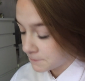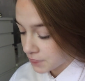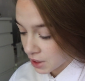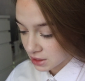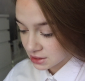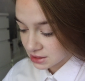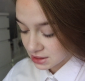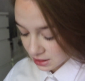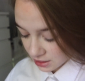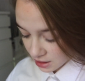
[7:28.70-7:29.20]

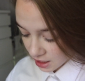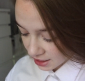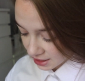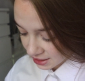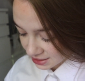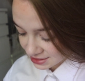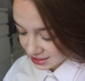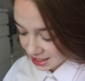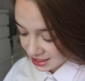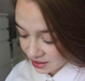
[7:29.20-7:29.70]
But like I
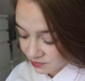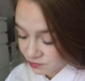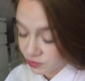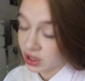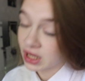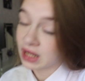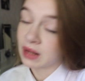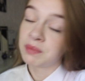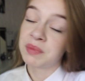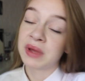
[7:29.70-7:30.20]
said, I'm
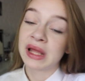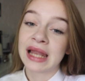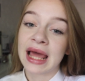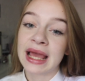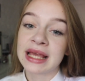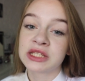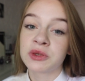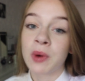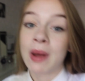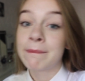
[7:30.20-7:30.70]
running a bit
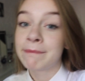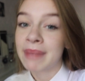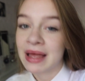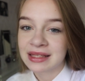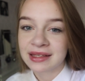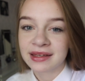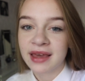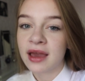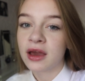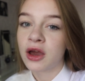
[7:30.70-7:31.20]
late, so I
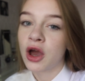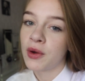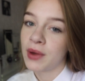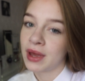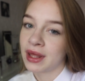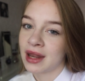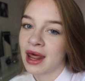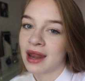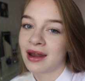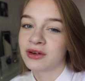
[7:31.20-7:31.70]
better get
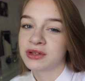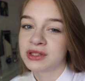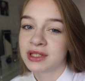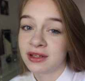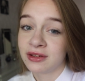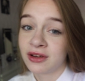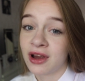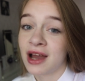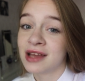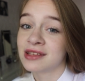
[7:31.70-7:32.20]
going and I'll see
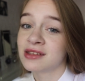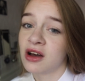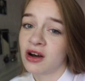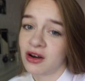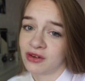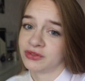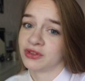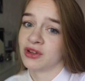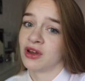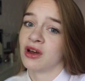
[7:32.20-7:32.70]
you guys
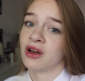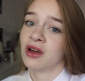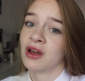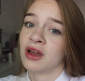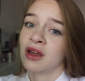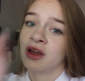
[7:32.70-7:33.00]
after.